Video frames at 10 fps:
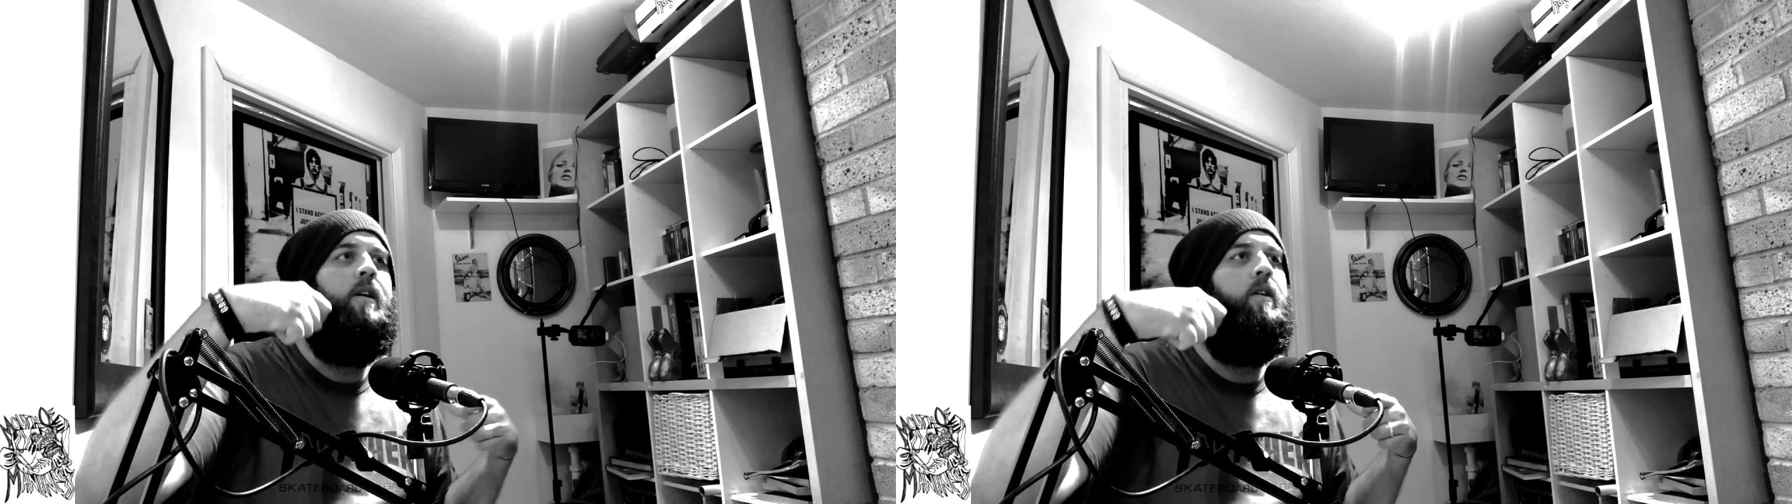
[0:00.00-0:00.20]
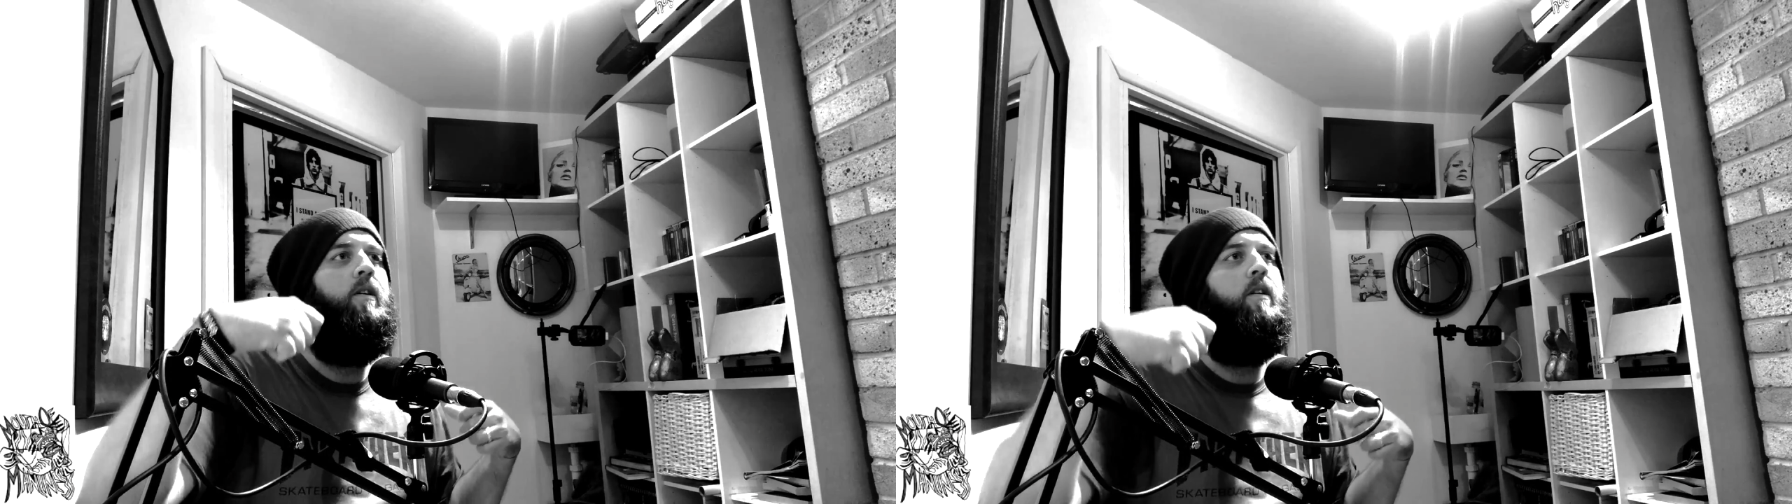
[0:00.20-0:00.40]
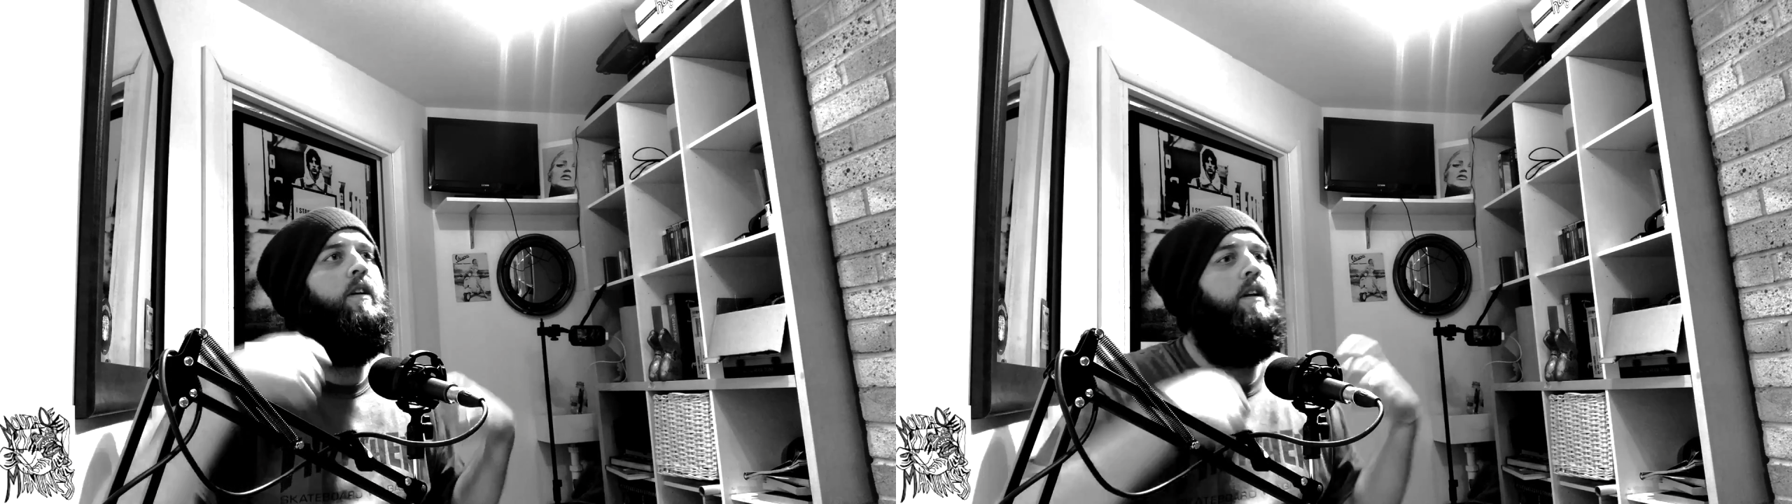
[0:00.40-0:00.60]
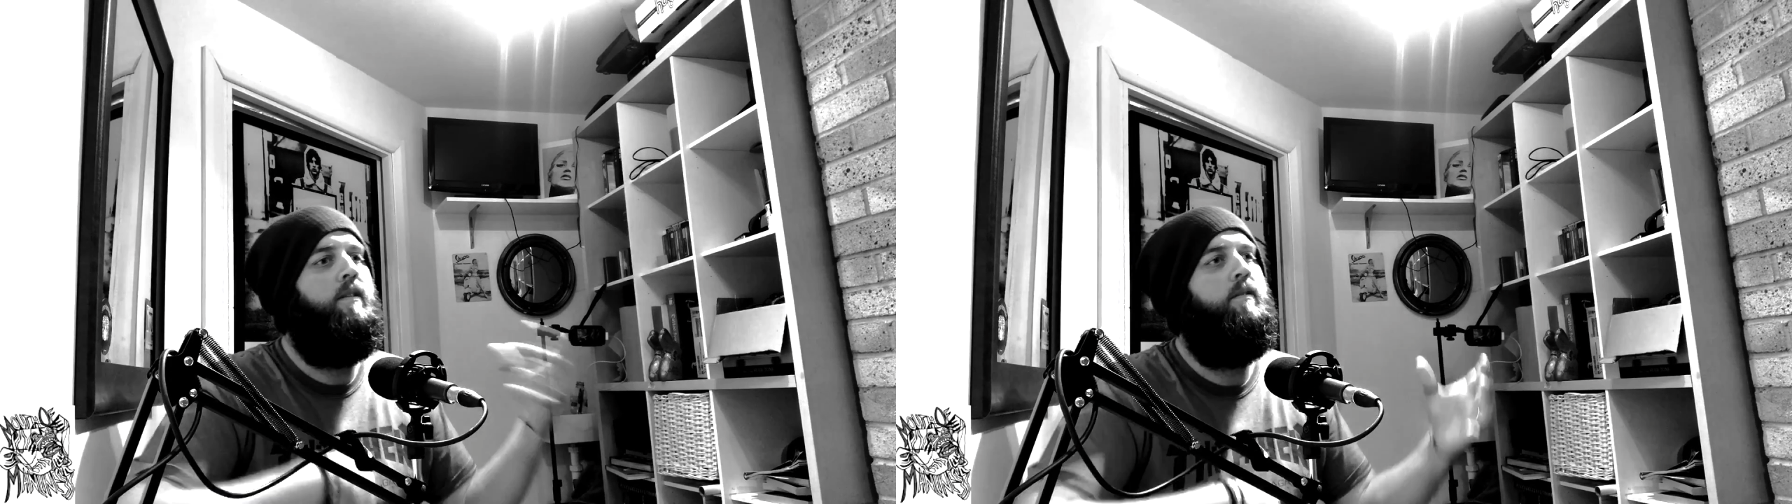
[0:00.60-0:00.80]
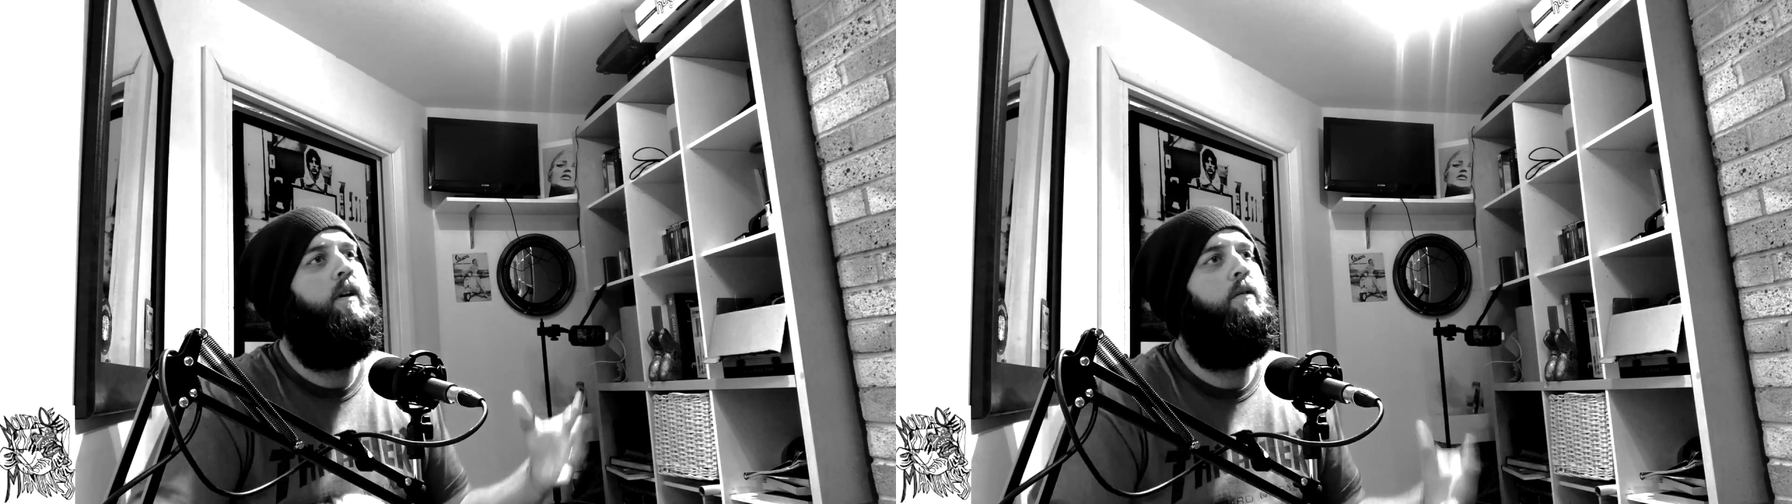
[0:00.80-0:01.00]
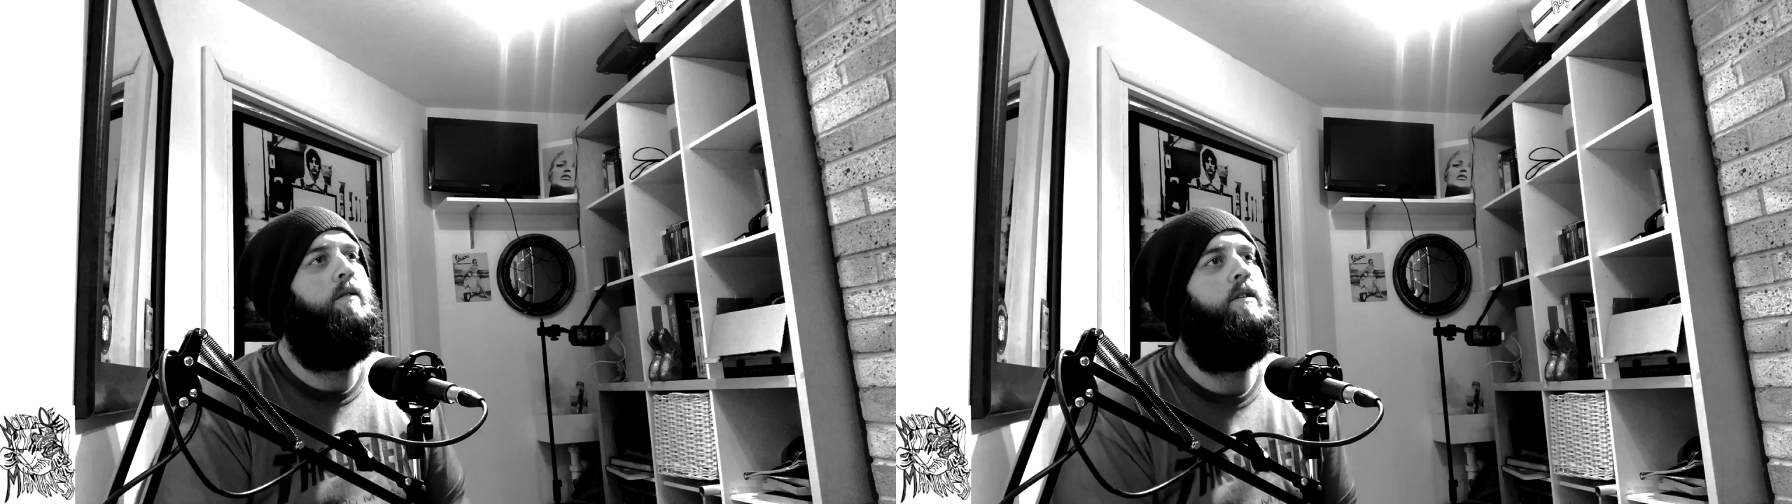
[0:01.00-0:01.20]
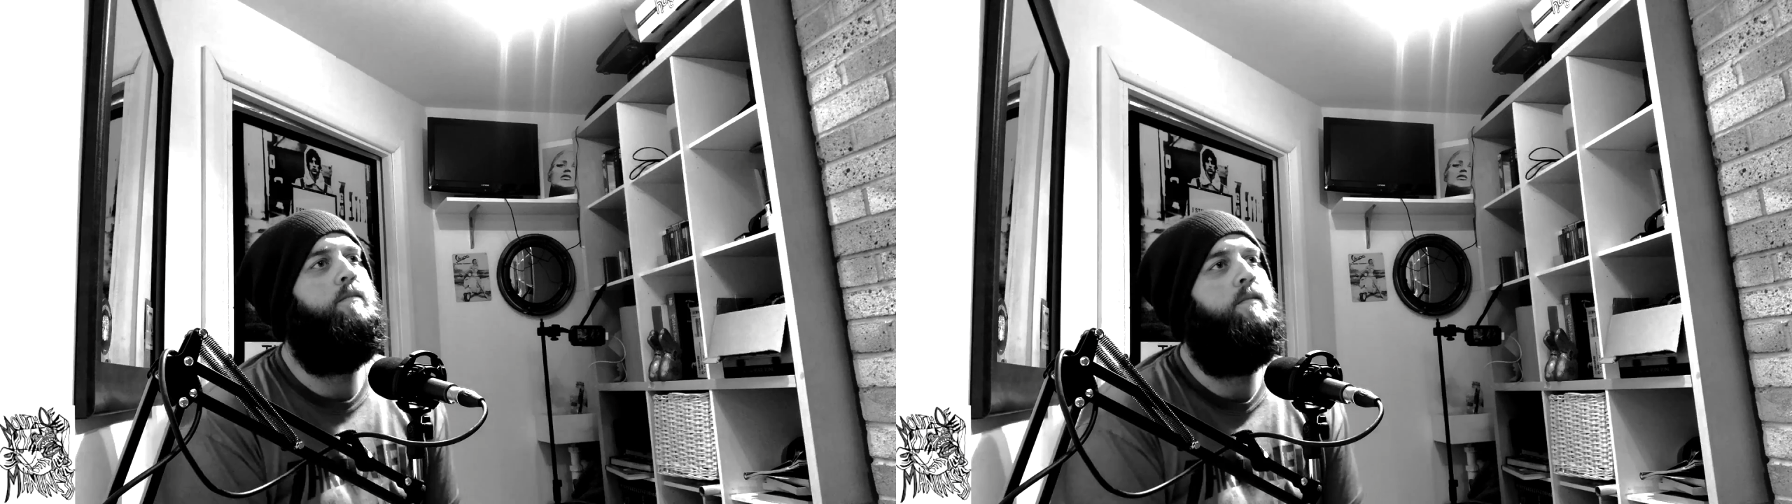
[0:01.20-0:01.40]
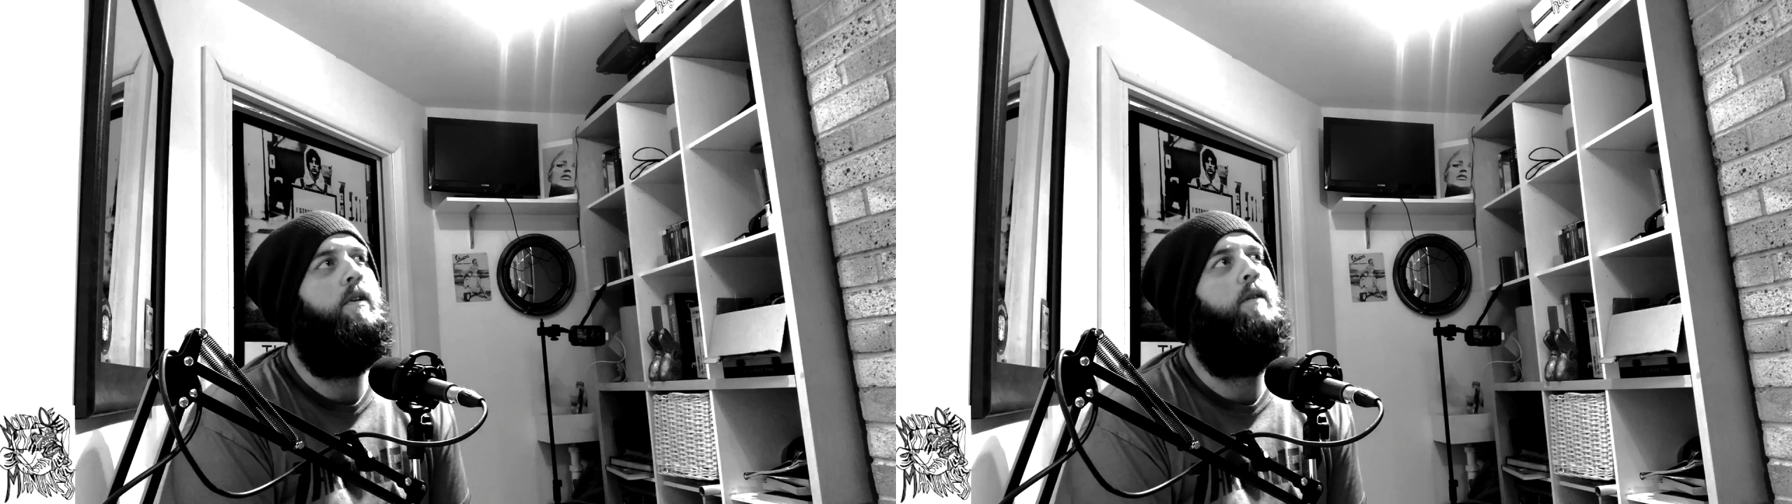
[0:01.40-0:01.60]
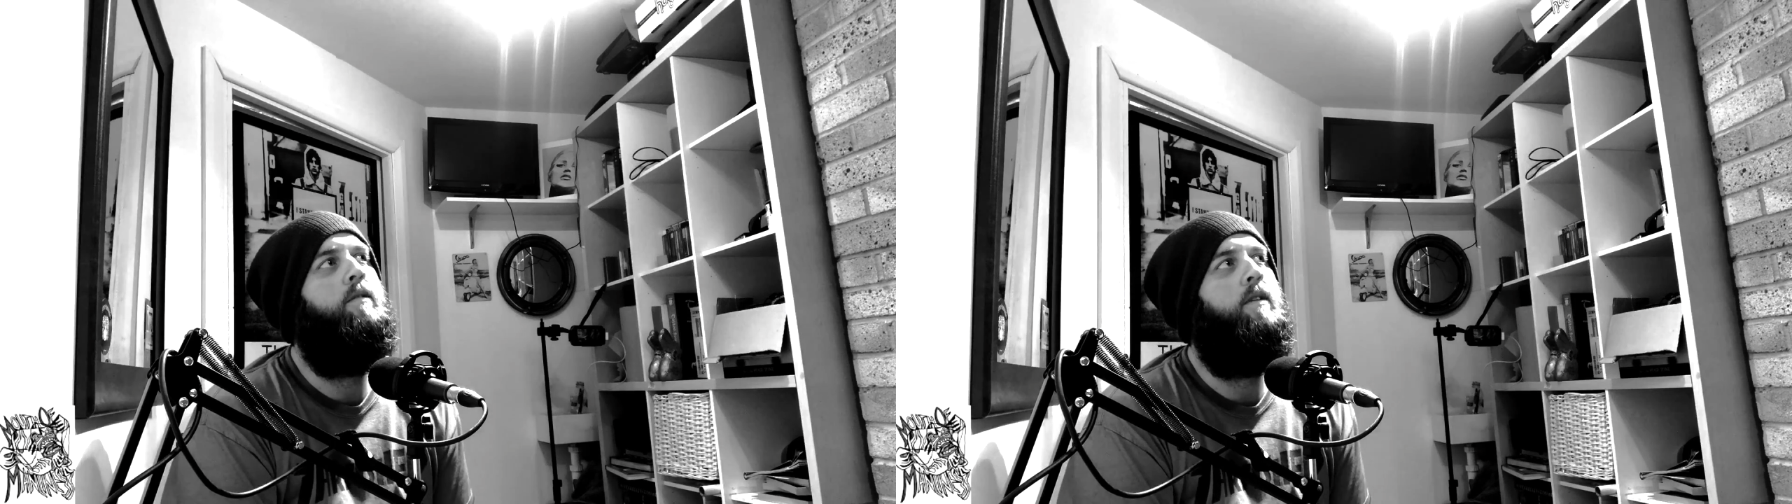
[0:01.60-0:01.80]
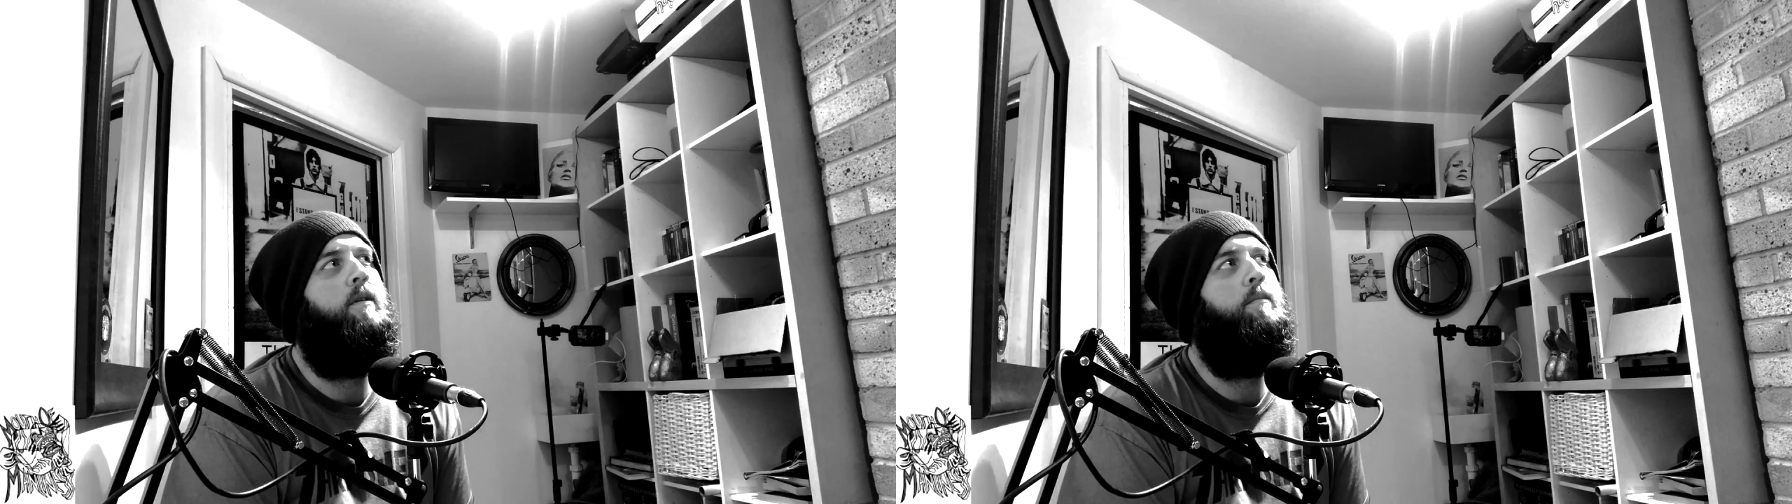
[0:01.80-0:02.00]
It on and know what works and know
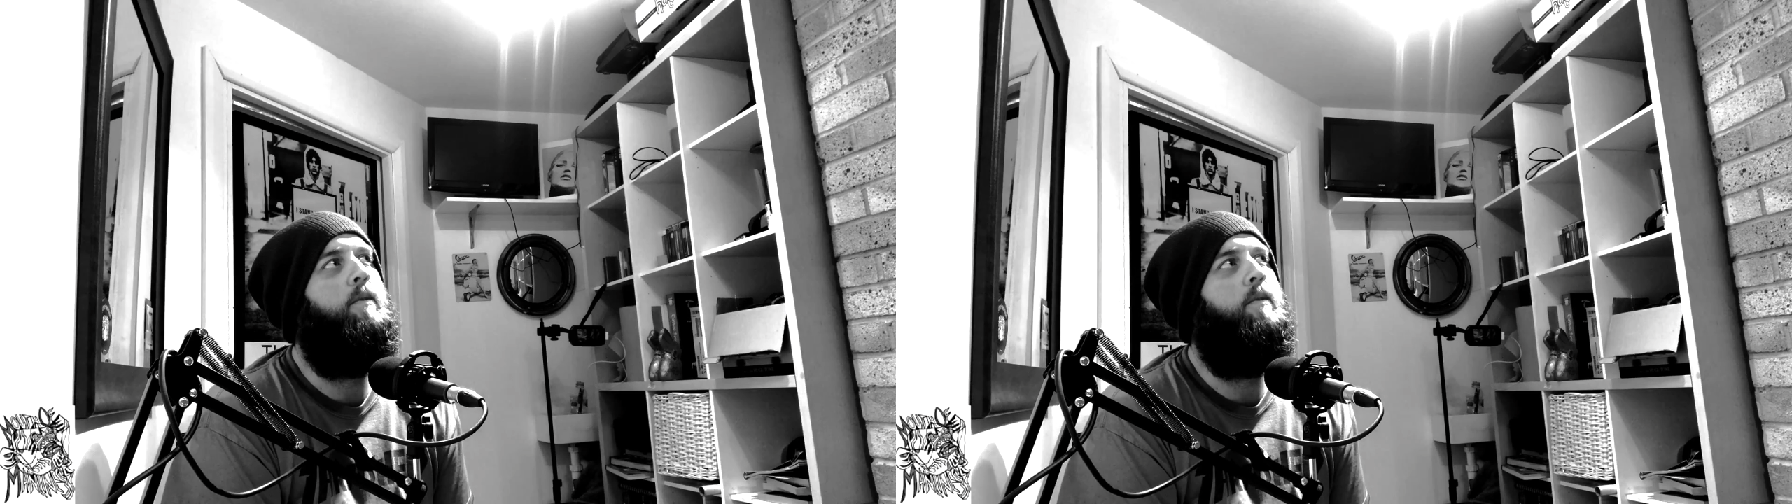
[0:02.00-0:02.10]
what don't.